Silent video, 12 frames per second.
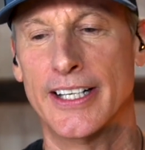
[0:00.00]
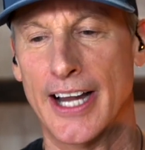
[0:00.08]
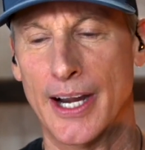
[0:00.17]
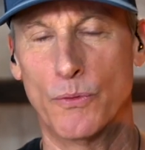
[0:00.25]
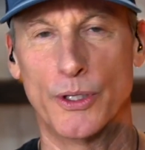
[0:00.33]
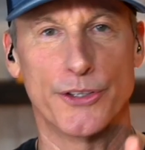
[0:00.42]

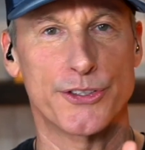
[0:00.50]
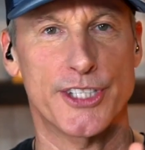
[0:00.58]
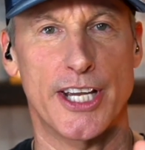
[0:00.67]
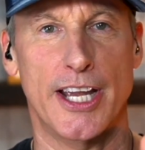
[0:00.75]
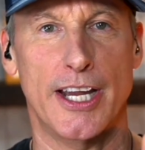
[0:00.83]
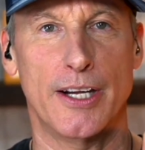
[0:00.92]
I will
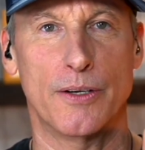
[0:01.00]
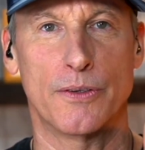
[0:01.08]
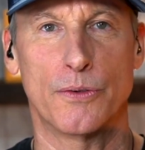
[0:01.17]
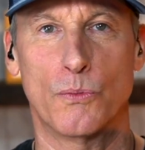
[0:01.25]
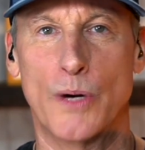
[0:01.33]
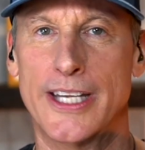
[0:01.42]
say
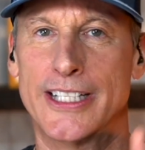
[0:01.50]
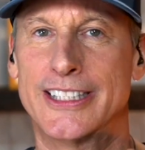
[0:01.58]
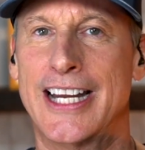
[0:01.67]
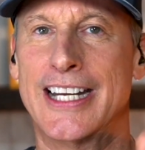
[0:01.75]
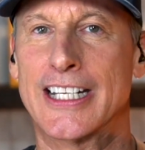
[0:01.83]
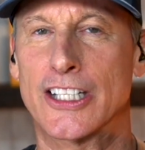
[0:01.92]
Wendy
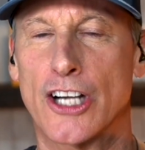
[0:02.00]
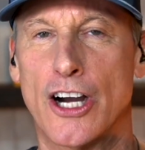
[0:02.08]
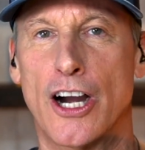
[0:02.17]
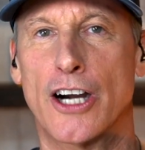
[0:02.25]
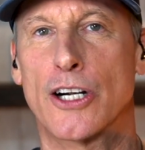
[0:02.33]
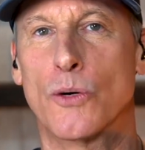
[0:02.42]
J can
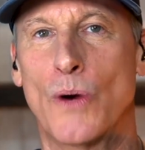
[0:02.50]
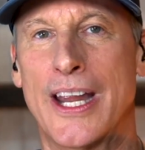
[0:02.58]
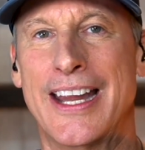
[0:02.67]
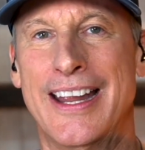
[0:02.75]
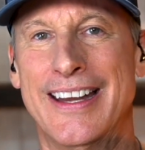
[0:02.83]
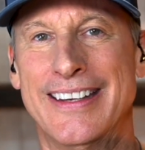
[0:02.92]
talk her
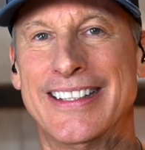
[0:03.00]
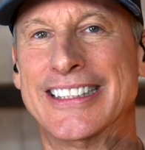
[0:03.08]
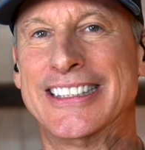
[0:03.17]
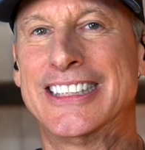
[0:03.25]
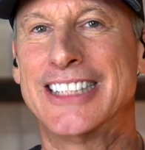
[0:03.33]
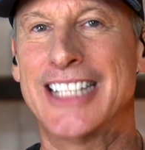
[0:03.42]
way into
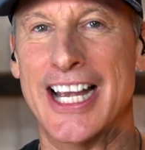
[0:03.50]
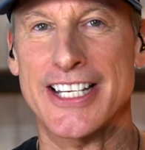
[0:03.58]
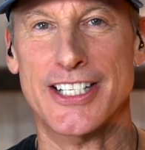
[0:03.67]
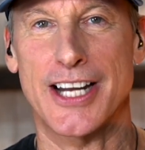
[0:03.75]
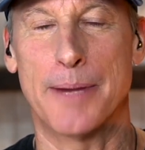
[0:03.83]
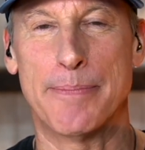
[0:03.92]

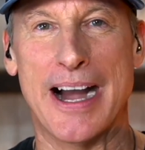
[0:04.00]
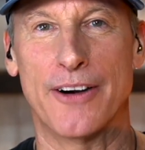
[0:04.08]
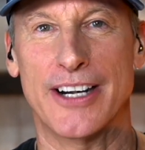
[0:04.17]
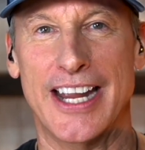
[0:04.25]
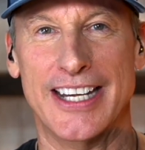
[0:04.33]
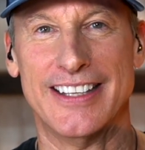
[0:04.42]
just about
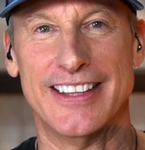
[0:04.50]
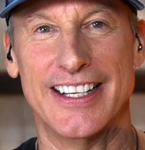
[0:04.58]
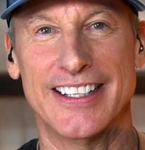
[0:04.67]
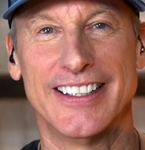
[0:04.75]
anything.